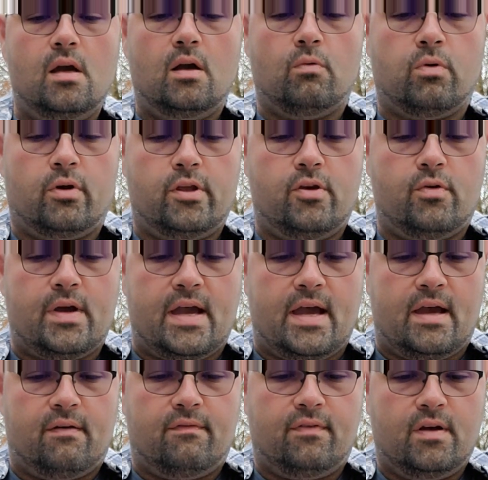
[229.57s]
where you
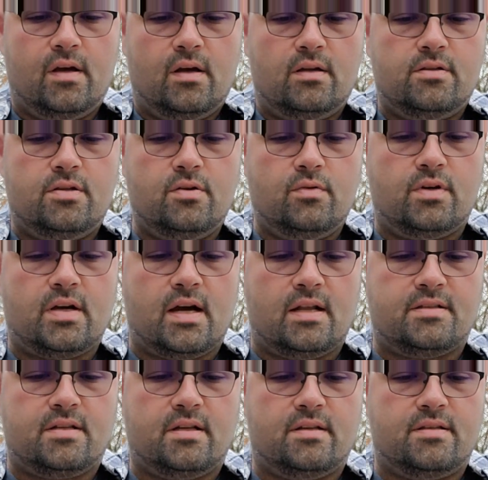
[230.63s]
have two
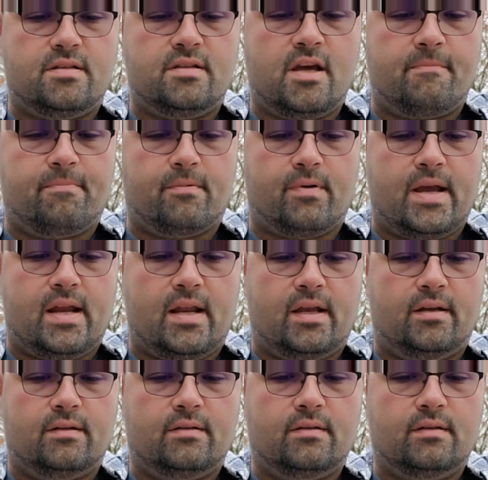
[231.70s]
continents
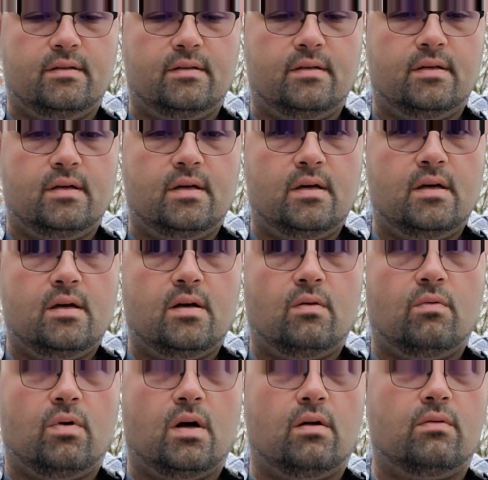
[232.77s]
separating.
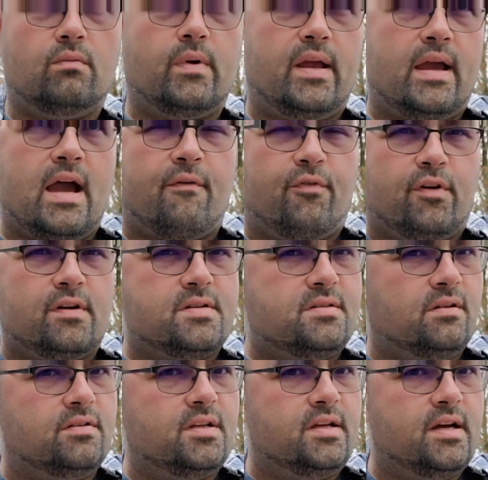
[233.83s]
Well, wait, Africa's
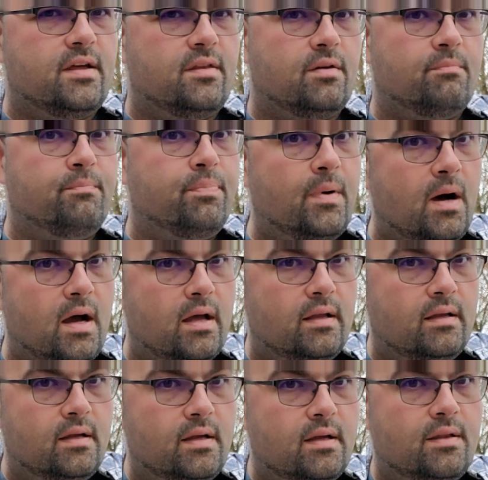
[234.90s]
still together, but
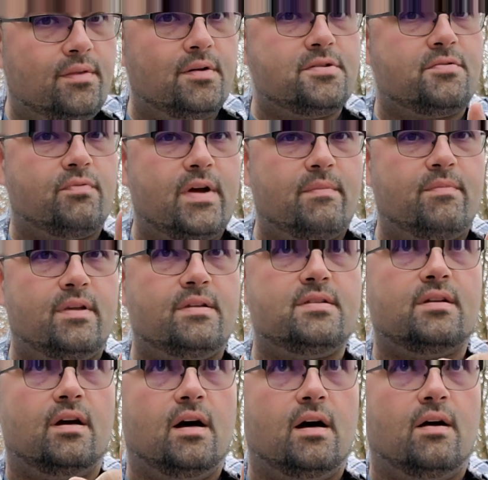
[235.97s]
there's remnants
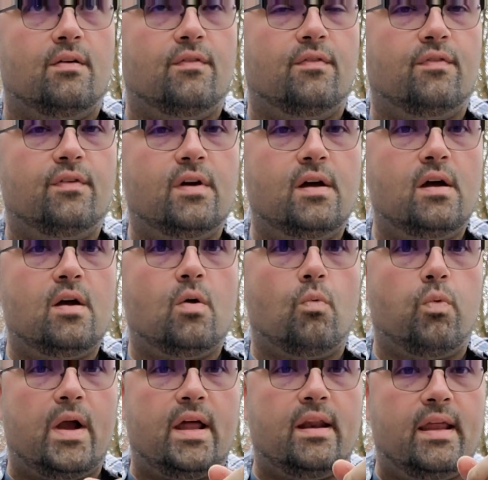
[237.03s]
of
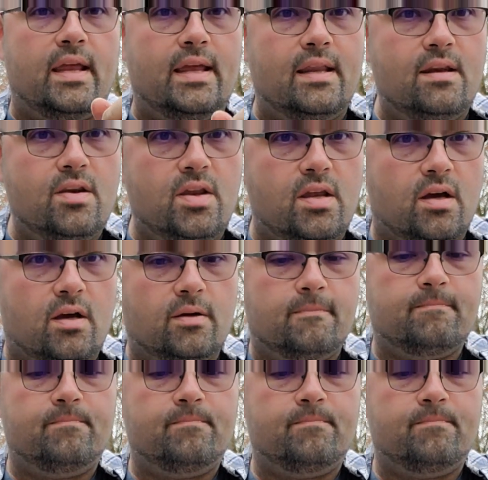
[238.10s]
when India